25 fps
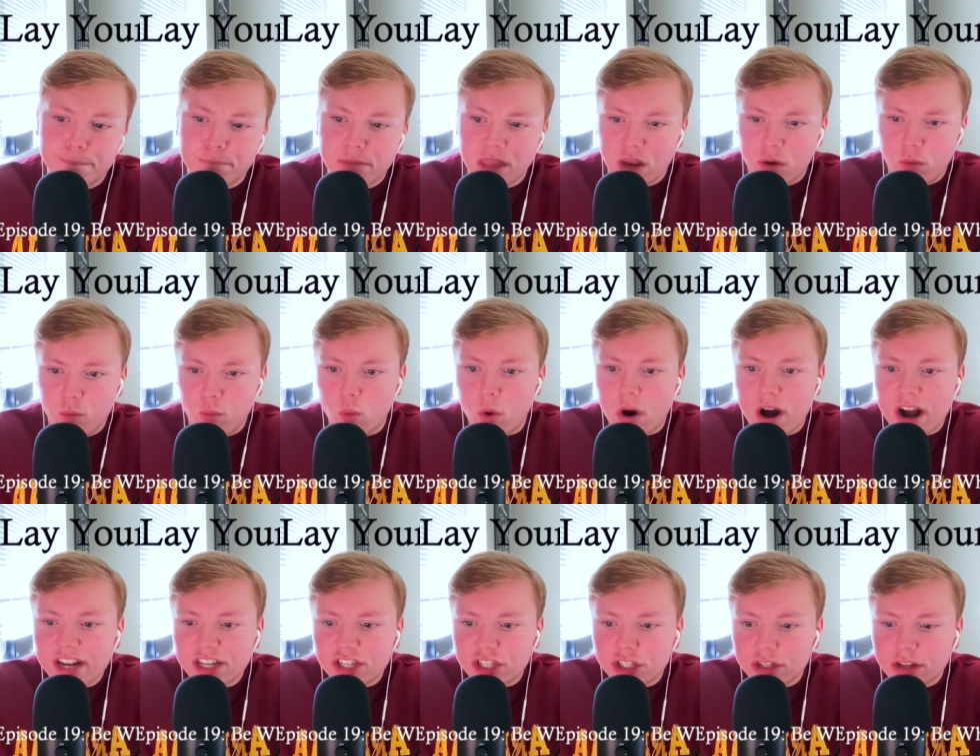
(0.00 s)

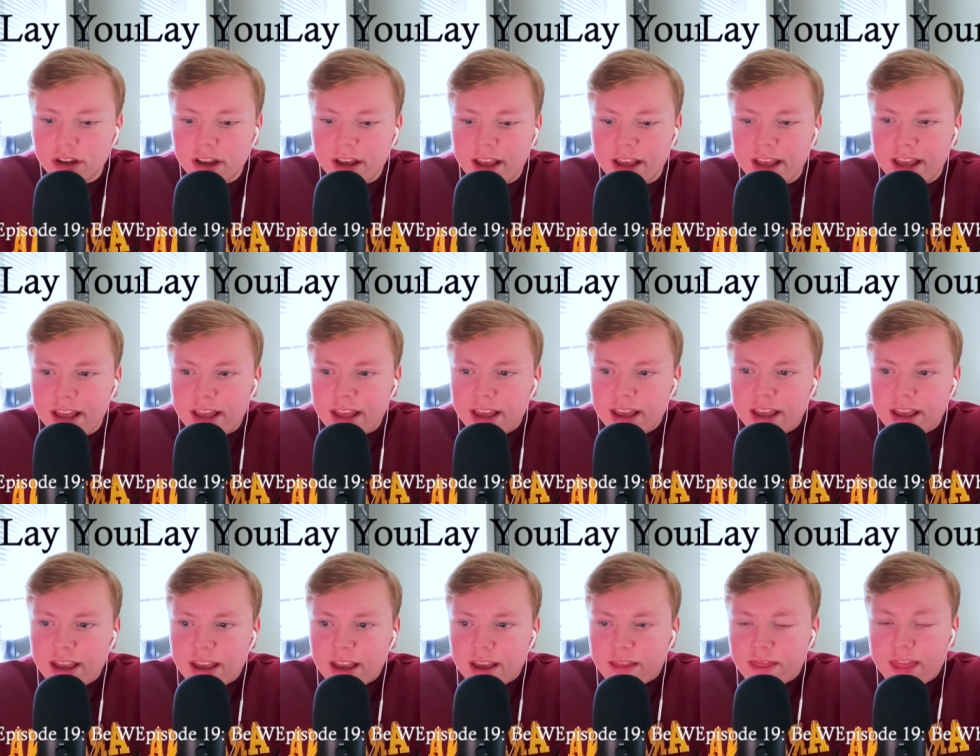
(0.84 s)
watch
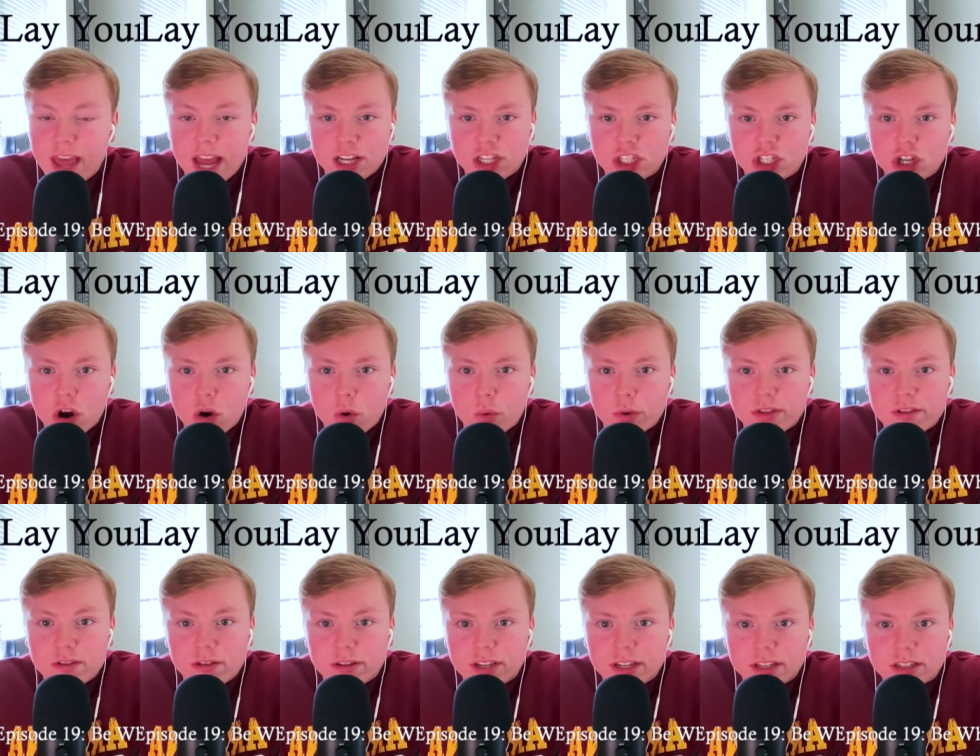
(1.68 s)
that show with
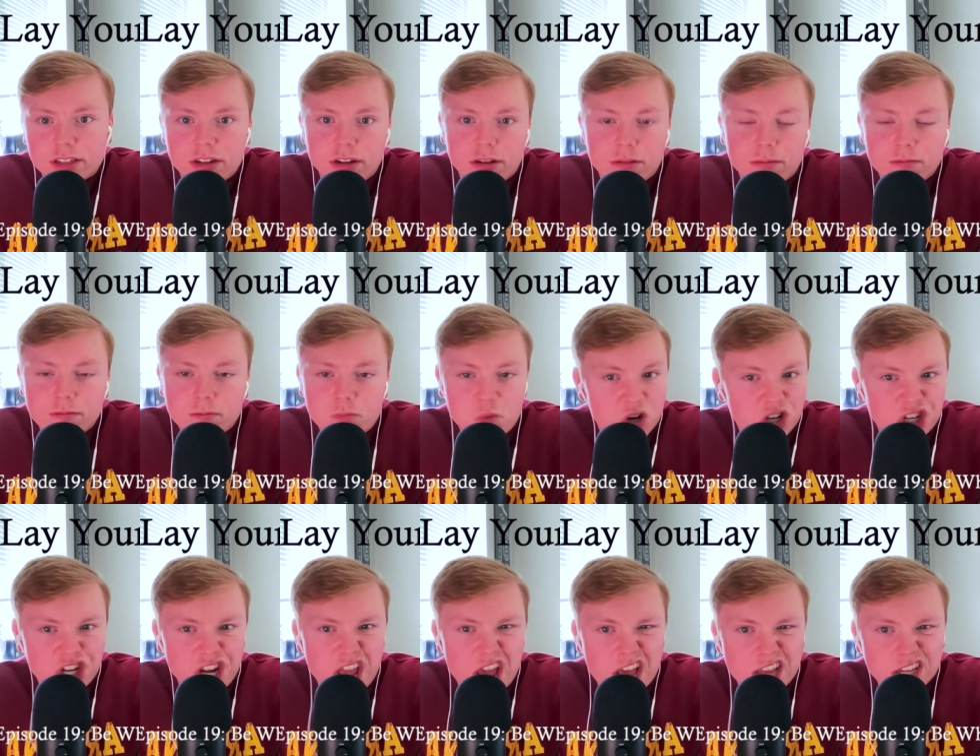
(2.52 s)
your sister when
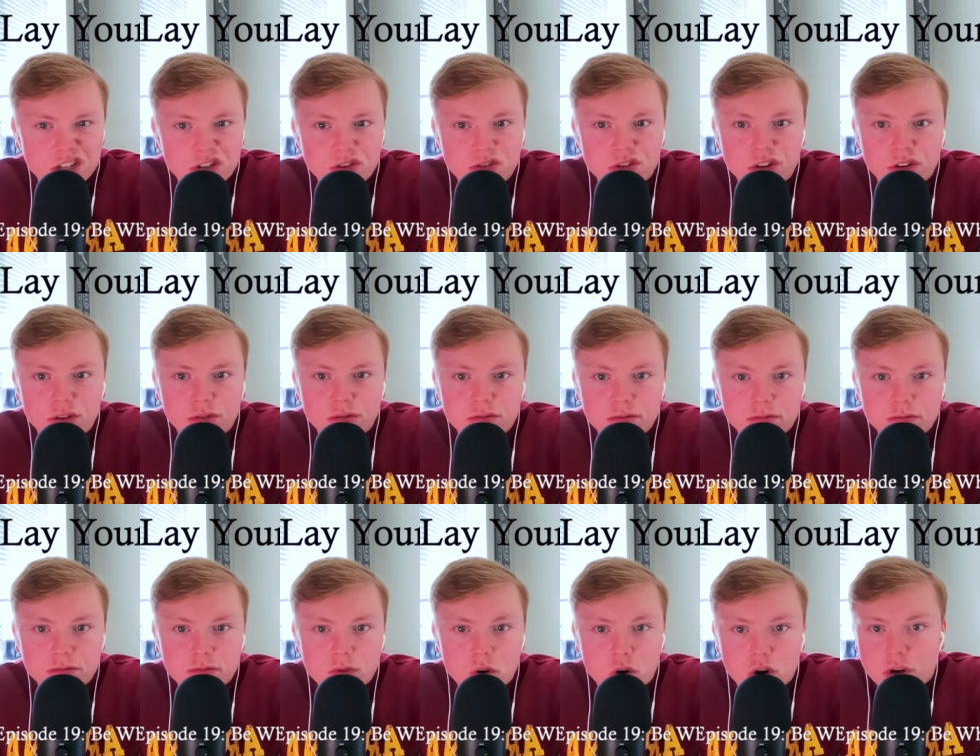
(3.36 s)
she asks you to,
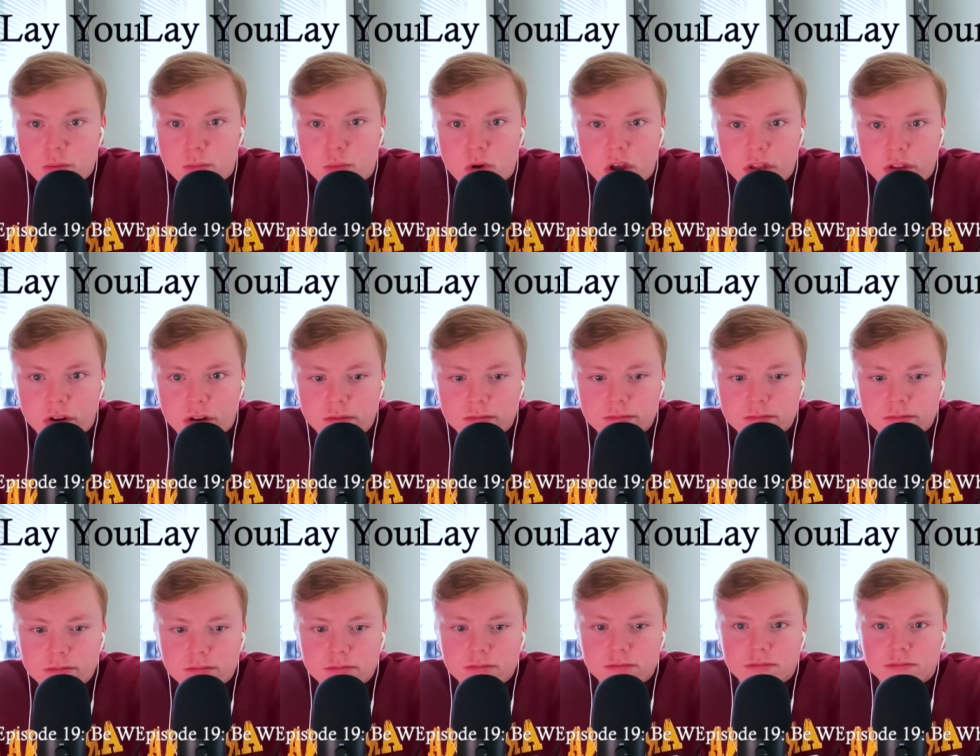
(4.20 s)
or your brother,
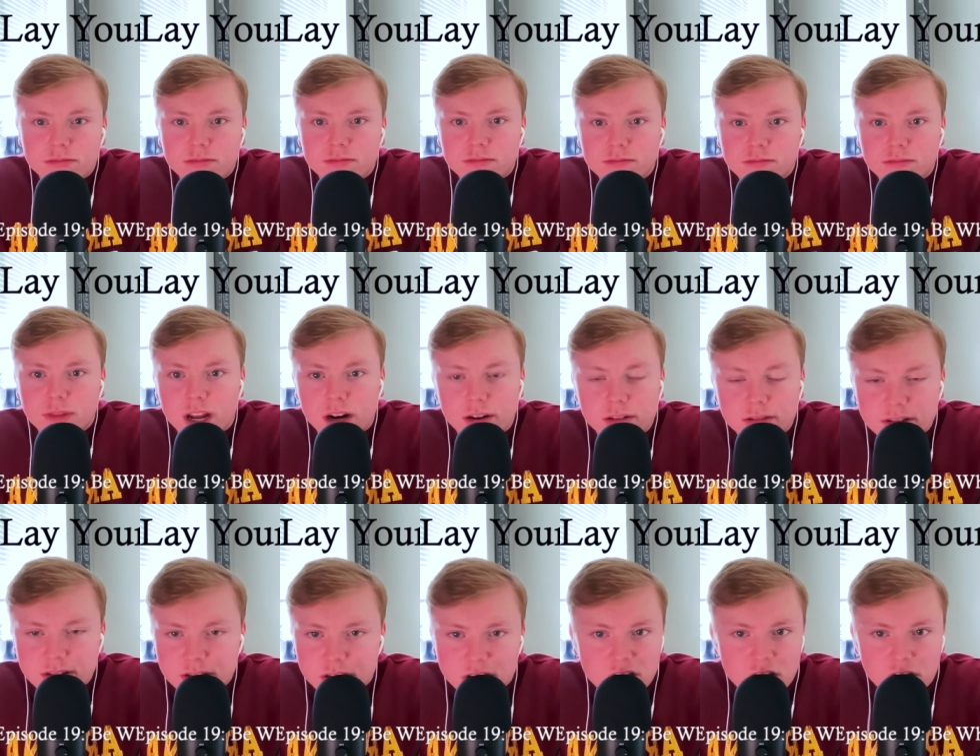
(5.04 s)
I don't,
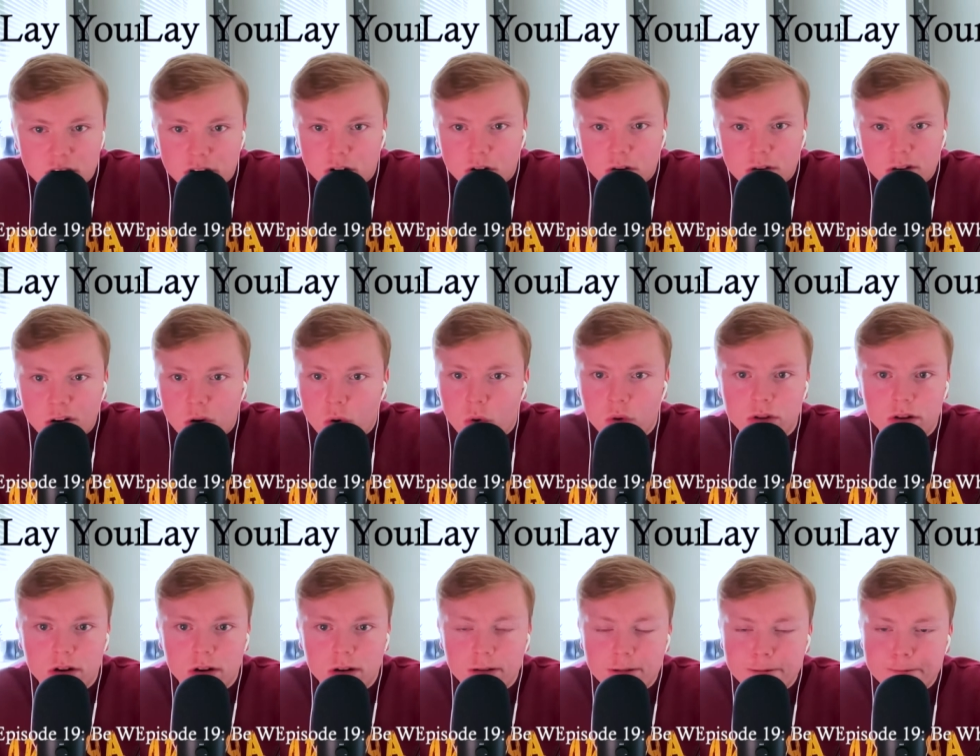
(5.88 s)
younger,
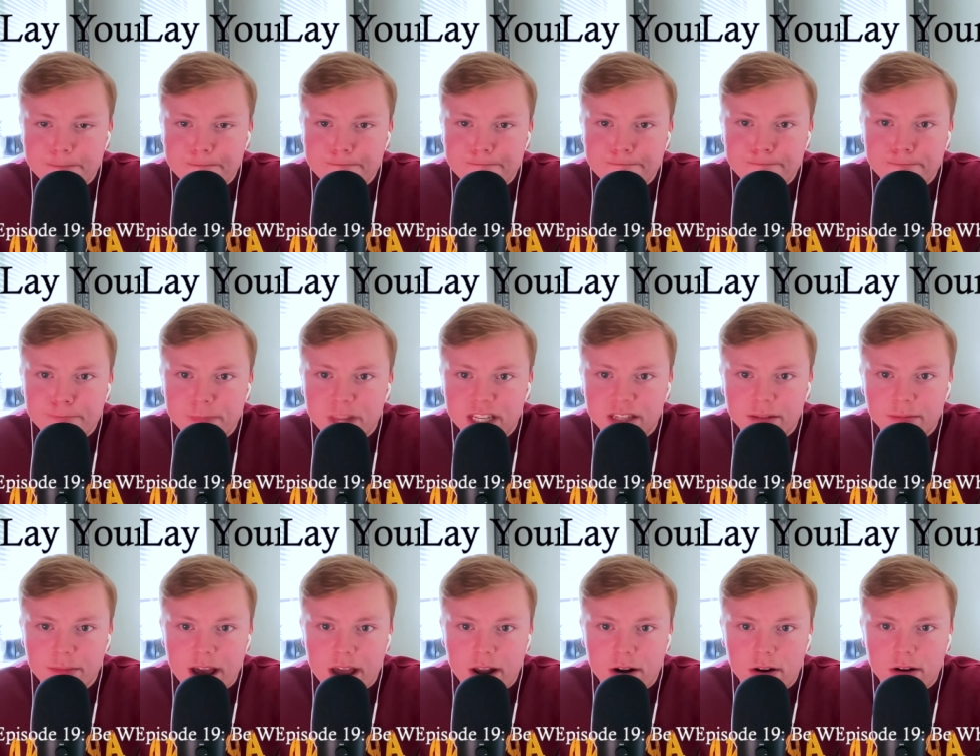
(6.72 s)
older, doesn't
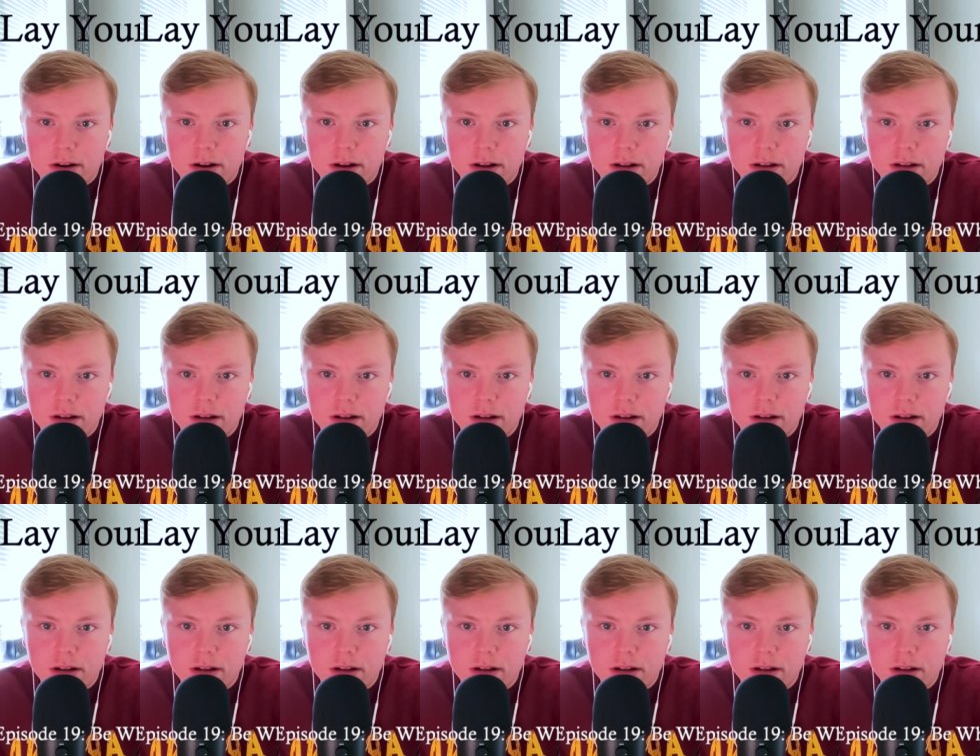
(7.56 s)
matter.